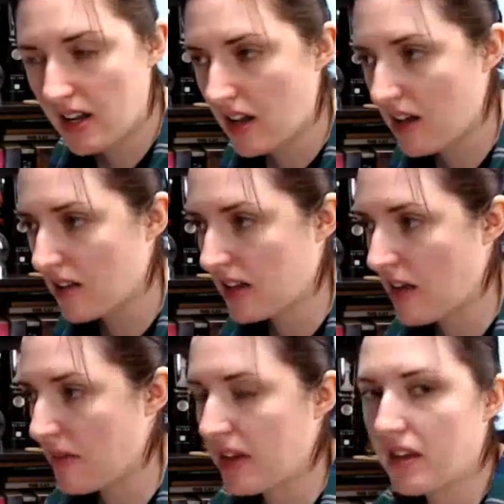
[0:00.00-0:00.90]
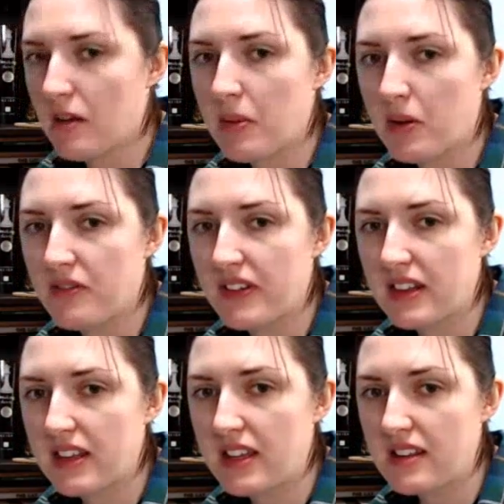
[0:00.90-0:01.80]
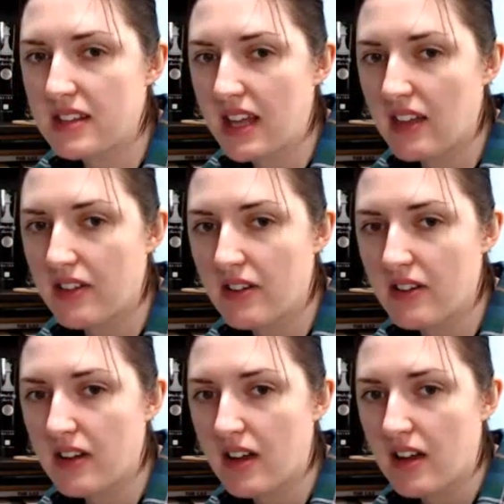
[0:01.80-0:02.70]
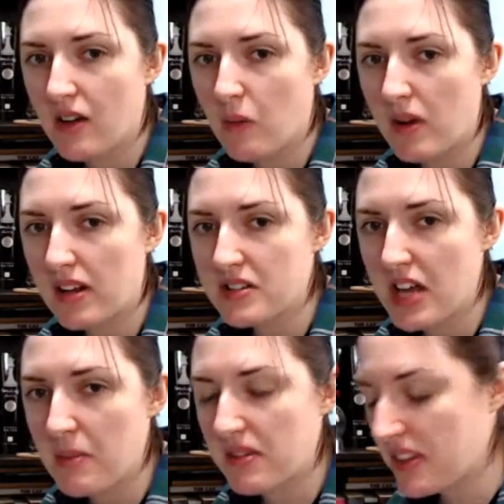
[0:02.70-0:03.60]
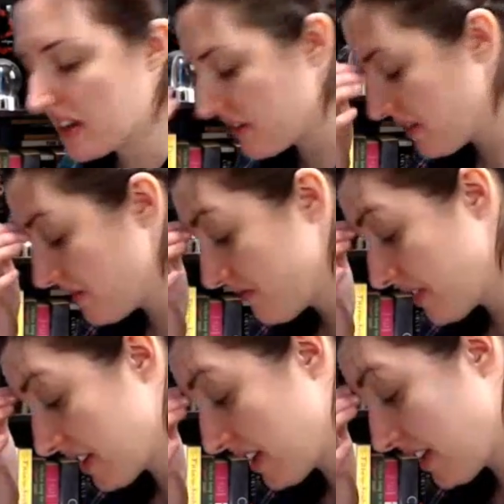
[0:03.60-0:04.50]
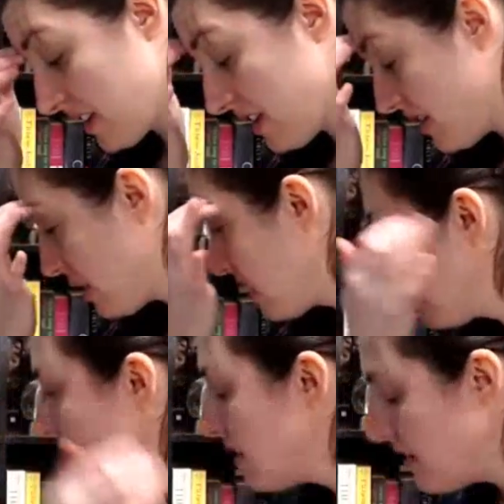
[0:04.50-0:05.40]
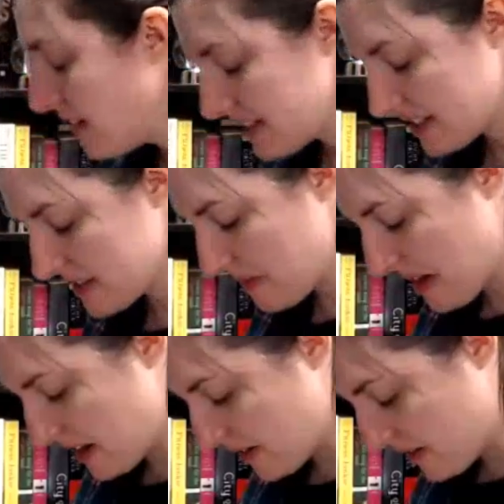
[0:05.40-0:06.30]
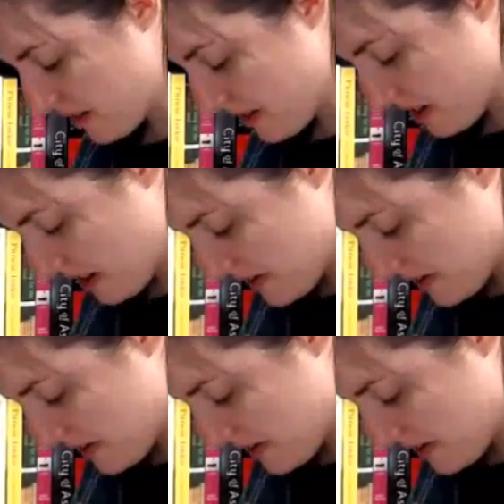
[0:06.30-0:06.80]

all coming perfectly together, one on top of the other. It doesn't matter. If